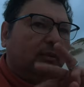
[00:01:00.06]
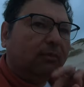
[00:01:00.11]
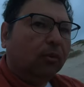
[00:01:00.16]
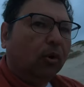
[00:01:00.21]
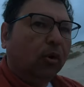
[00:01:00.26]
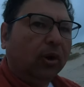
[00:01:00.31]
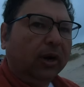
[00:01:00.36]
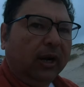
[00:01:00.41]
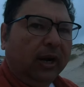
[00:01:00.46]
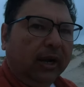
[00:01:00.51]
the
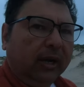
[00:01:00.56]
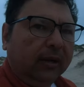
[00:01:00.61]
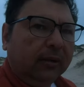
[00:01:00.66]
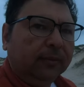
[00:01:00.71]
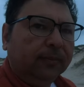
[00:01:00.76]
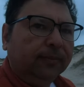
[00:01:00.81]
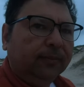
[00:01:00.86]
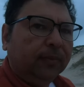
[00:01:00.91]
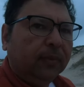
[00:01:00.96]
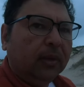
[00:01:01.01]
morning,
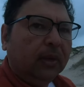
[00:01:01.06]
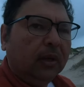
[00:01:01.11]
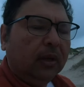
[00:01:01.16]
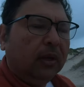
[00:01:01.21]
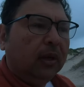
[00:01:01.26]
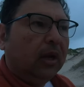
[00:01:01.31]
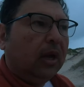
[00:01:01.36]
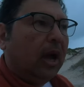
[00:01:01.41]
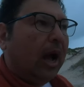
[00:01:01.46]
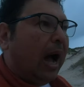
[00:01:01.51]

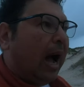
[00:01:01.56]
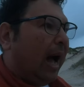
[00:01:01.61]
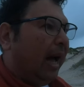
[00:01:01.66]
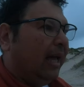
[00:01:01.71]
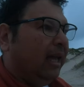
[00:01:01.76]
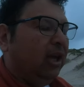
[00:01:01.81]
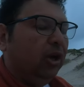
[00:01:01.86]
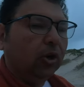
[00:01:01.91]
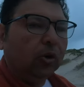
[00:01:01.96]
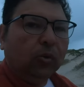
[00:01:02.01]
I
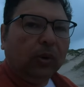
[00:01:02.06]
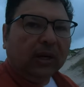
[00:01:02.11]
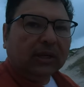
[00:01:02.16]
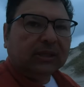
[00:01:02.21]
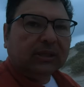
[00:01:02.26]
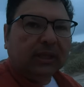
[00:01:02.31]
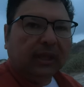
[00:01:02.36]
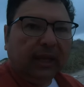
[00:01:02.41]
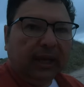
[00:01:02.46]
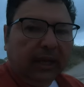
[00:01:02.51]
hear
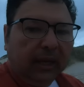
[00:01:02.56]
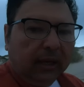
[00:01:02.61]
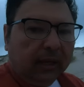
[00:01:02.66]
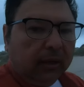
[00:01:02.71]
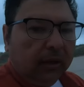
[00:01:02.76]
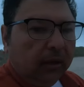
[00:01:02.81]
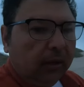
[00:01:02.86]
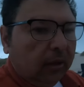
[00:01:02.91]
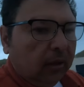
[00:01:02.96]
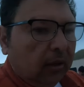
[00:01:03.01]
rustling
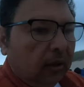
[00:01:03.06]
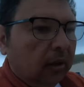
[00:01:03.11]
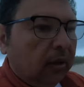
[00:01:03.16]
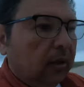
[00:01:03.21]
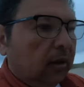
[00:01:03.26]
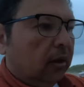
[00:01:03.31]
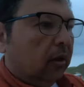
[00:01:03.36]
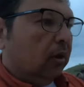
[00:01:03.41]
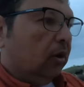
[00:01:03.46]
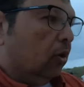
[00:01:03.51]

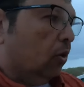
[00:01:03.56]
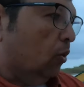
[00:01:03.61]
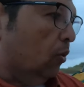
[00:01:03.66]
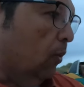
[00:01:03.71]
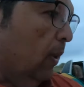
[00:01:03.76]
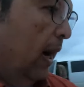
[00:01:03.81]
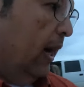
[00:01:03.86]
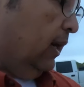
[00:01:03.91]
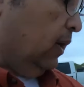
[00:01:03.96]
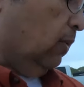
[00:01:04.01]

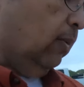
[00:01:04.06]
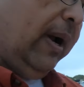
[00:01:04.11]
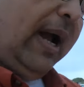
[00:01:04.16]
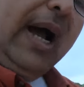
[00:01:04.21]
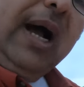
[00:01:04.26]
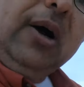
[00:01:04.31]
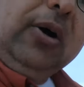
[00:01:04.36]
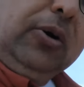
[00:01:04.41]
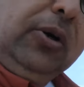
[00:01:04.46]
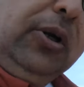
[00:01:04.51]
right
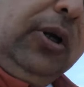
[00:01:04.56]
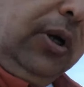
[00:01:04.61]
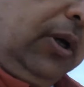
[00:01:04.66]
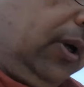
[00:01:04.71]
around